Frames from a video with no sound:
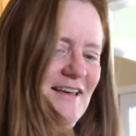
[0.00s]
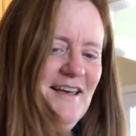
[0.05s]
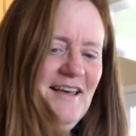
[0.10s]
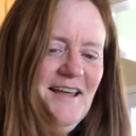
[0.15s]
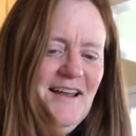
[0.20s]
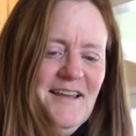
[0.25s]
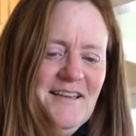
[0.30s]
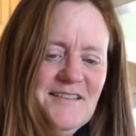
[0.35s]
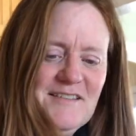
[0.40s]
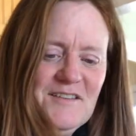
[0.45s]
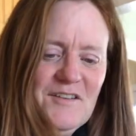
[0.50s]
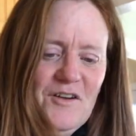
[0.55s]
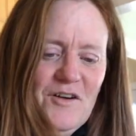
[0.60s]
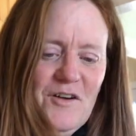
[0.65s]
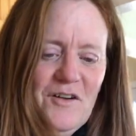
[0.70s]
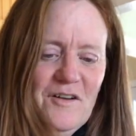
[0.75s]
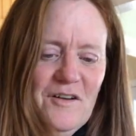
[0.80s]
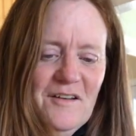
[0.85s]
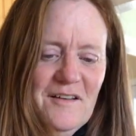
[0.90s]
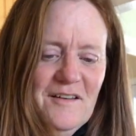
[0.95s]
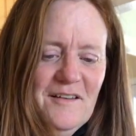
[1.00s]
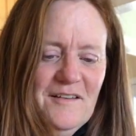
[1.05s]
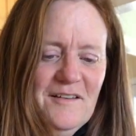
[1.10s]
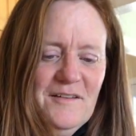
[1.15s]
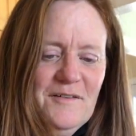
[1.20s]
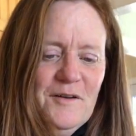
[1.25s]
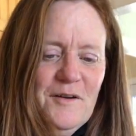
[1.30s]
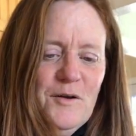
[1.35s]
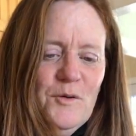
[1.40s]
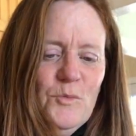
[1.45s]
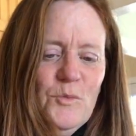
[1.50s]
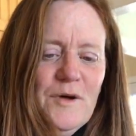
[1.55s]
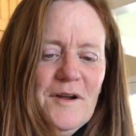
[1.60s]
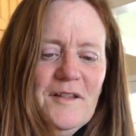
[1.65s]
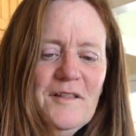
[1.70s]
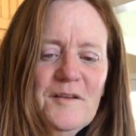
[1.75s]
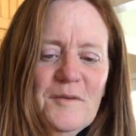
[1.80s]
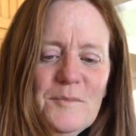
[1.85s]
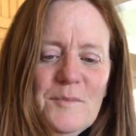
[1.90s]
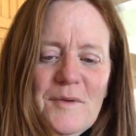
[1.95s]
And I saw on one of
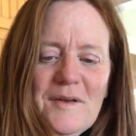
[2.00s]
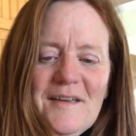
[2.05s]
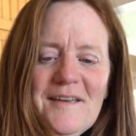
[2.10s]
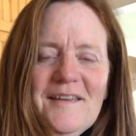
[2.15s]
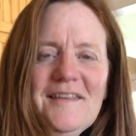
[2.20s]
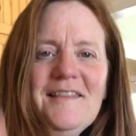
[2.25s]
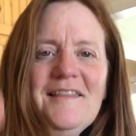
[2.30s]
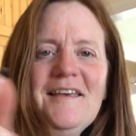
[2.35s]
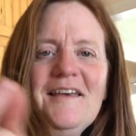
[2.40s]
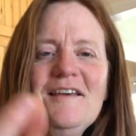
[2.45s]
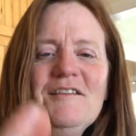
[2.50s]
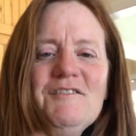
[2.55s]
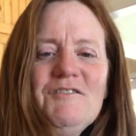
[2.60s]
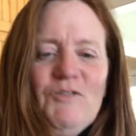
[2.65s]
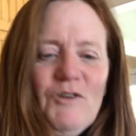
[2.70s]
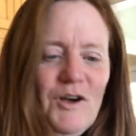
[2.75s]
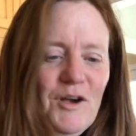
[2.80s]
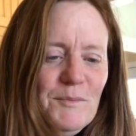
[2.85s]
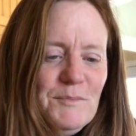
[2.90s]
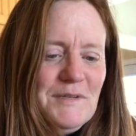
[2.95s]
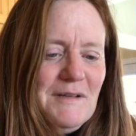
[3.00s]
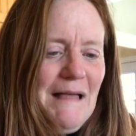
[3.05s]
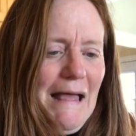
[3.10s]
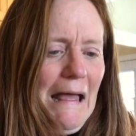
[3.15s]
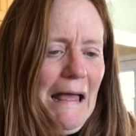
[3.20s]
them they had dropped